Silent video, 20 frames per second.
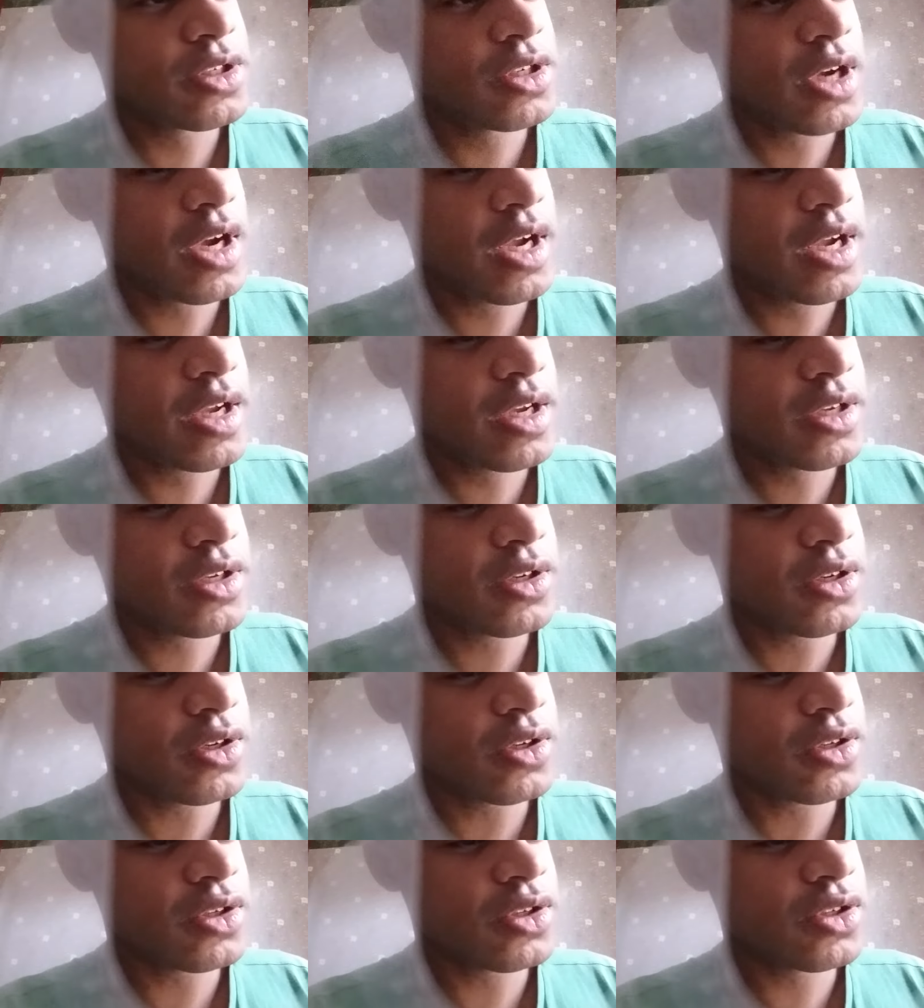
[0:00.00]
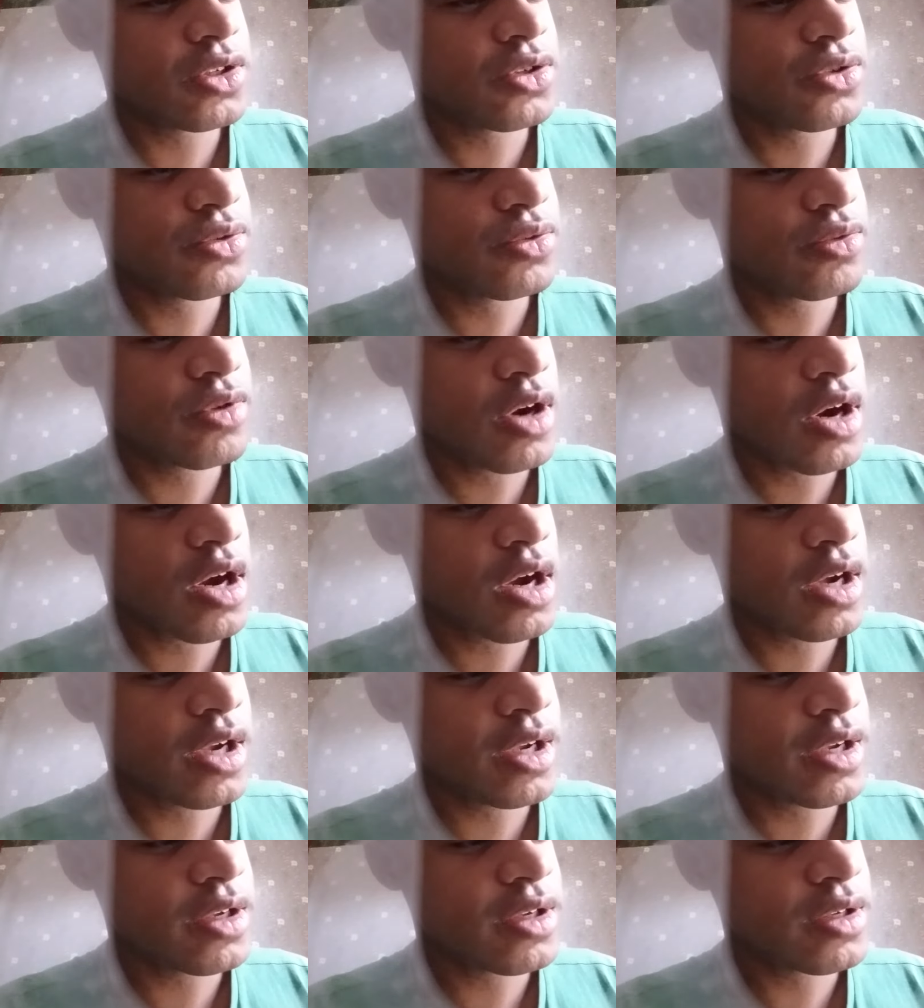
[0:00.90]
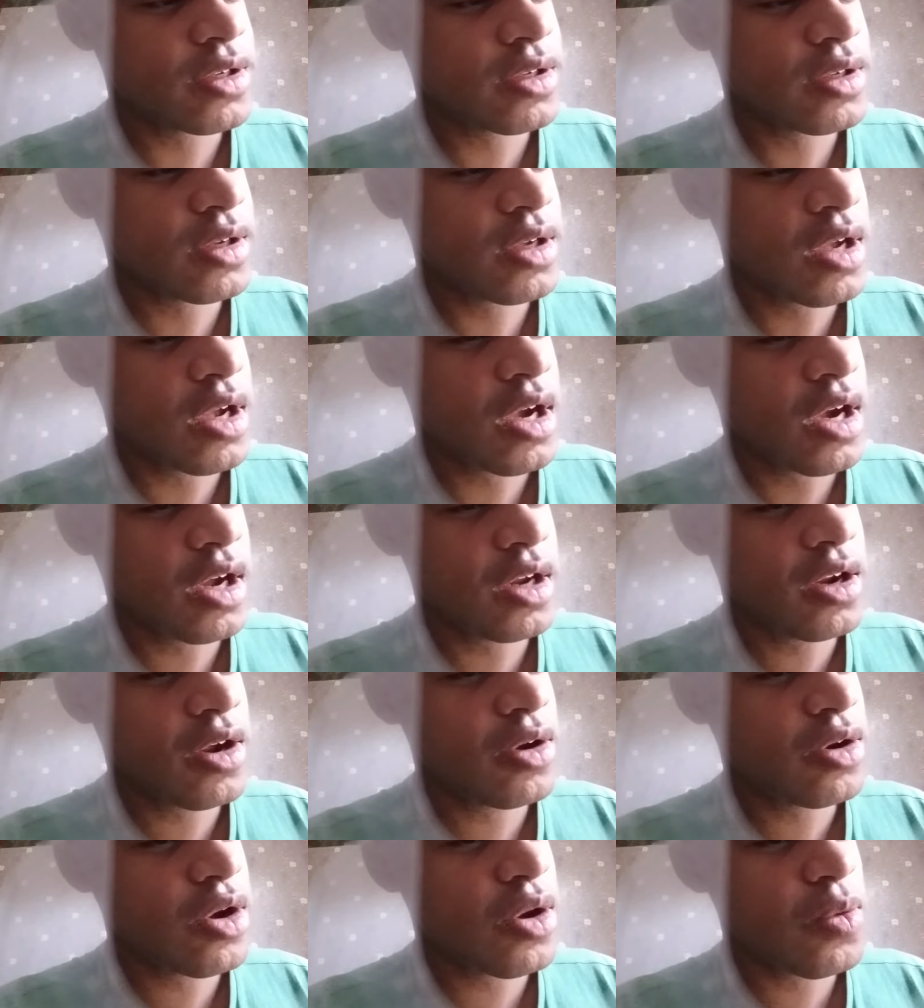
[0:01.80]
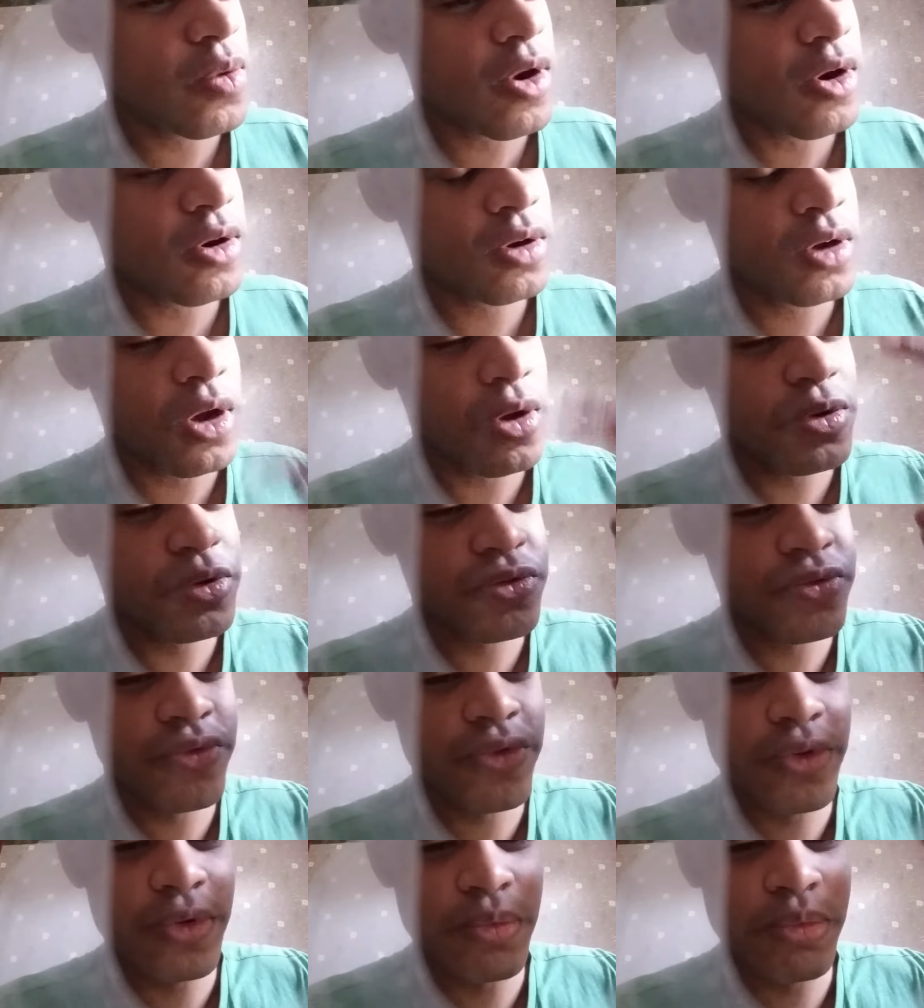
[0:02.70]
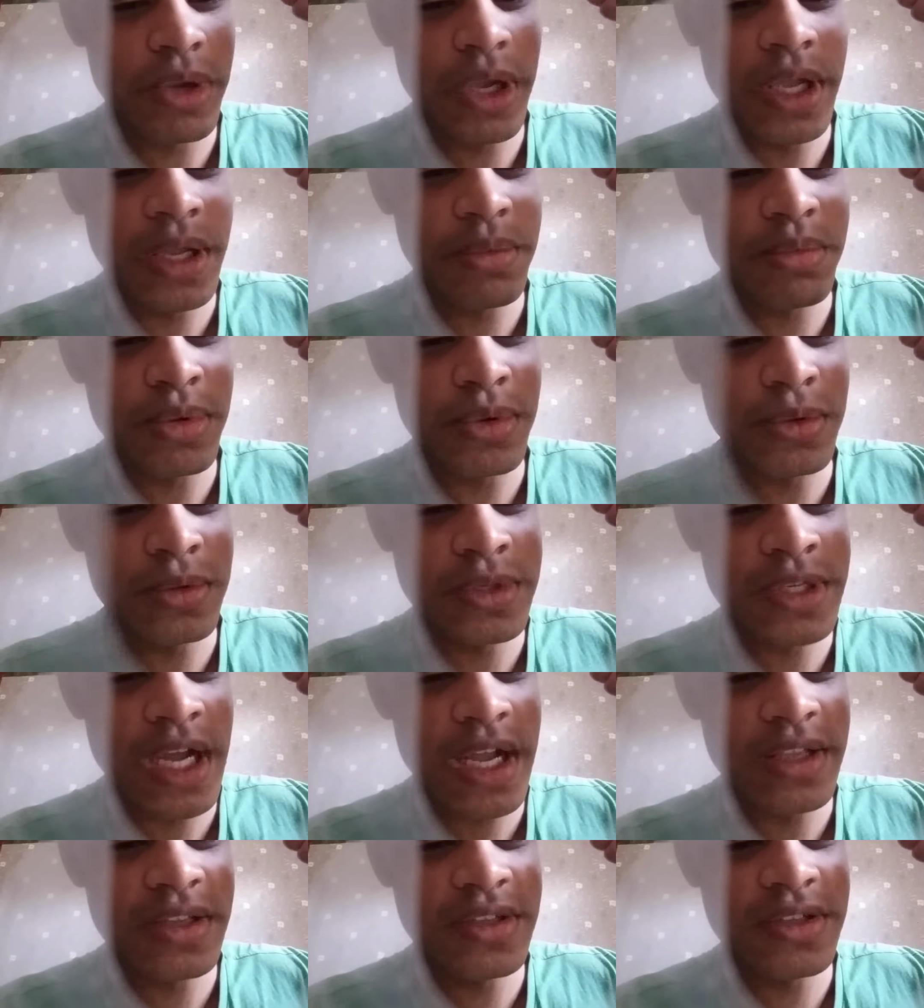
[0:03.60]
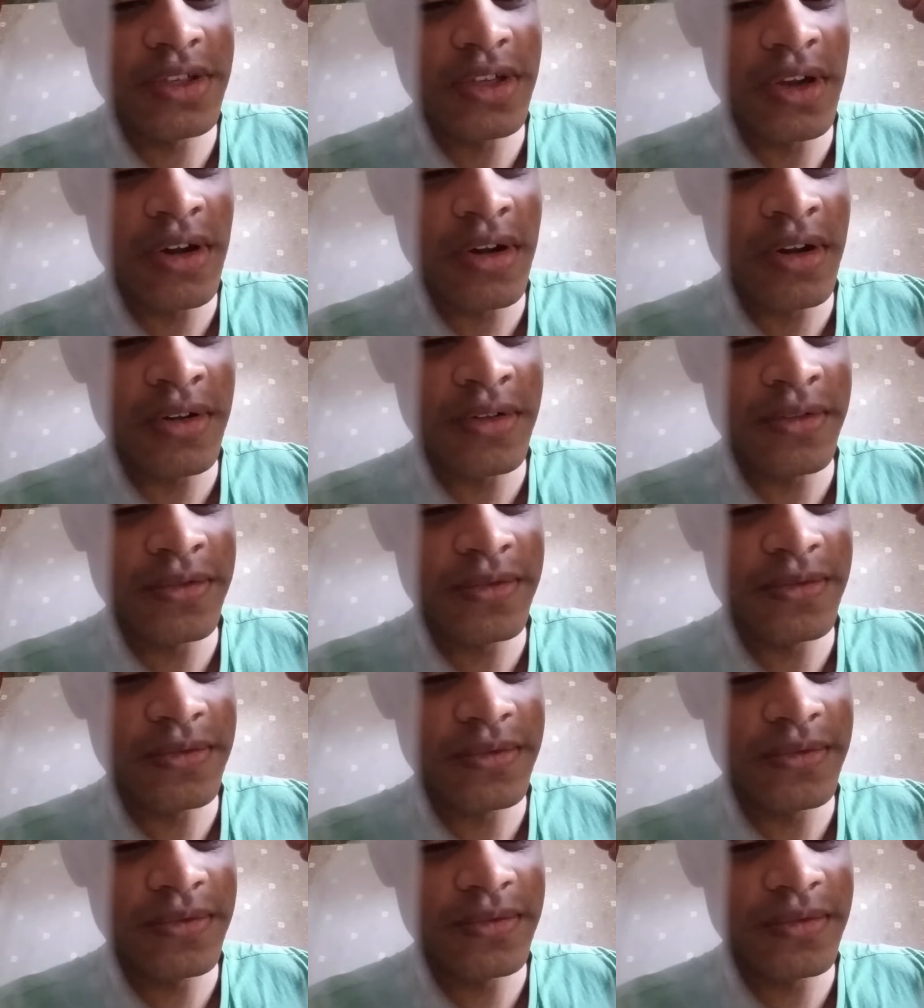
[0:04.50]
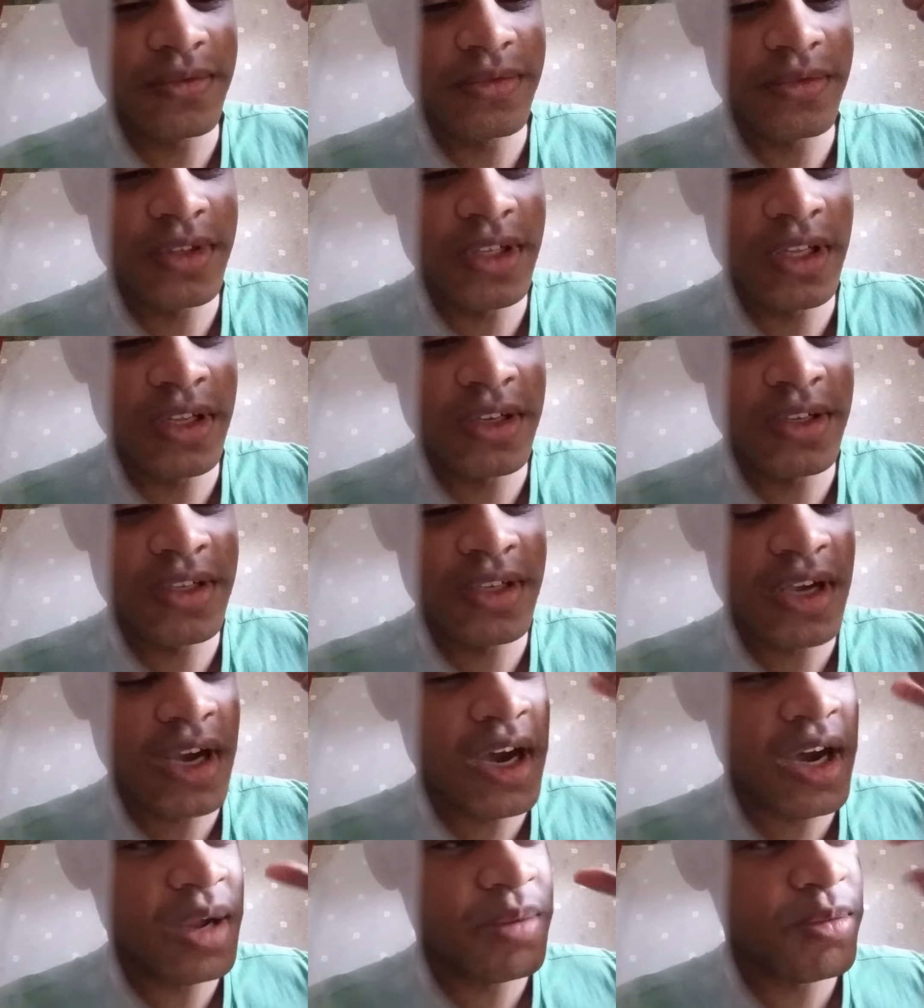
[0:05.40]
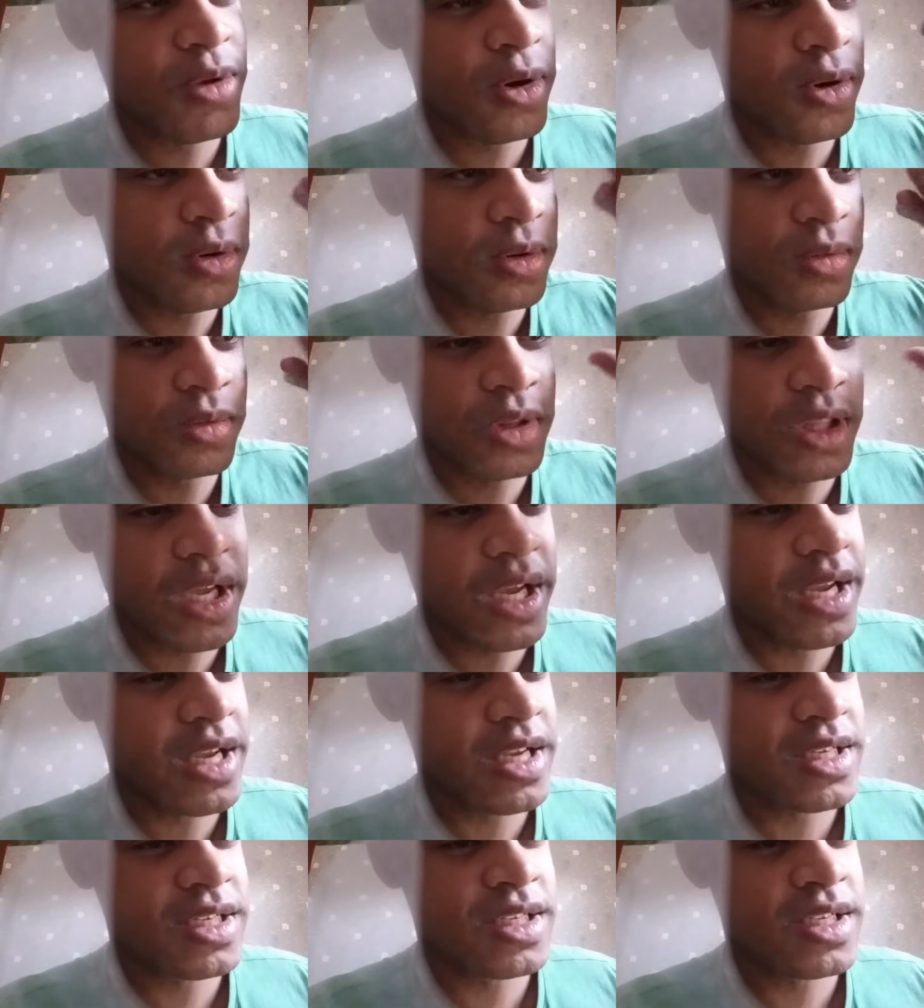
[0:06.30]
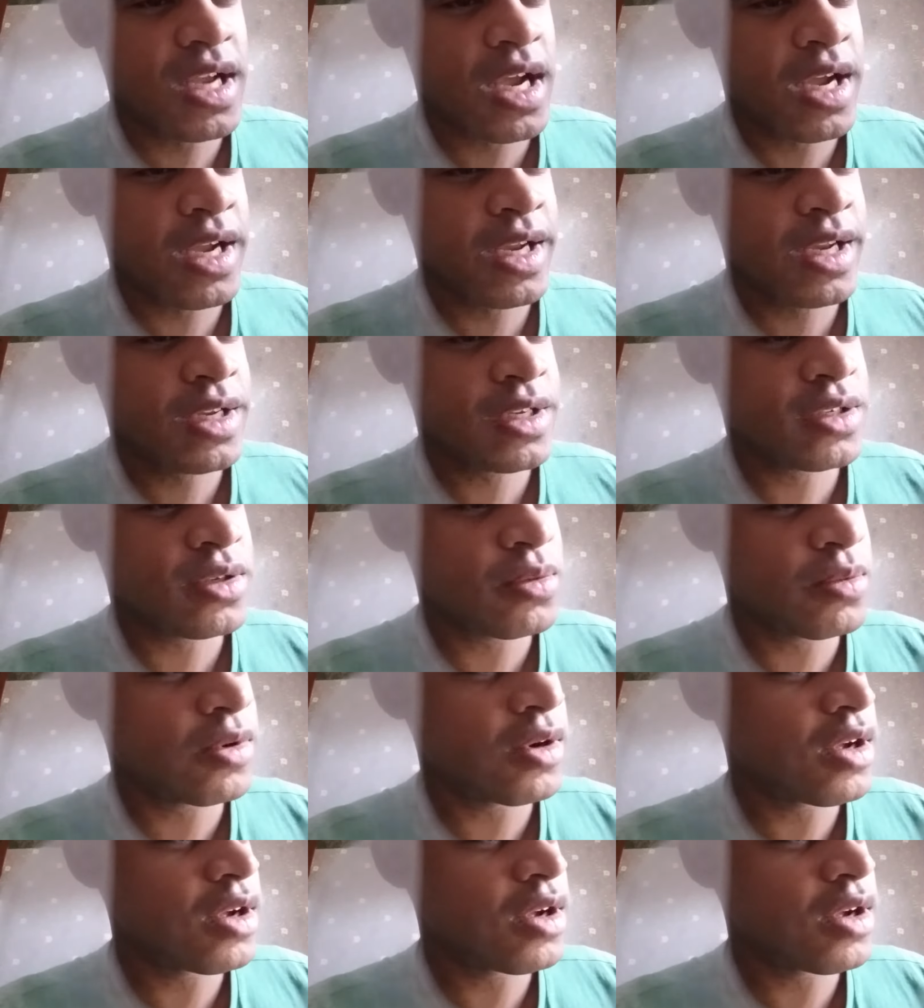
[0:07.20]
Jesus Christ. I don't know what goes through people's heads all the time or these days.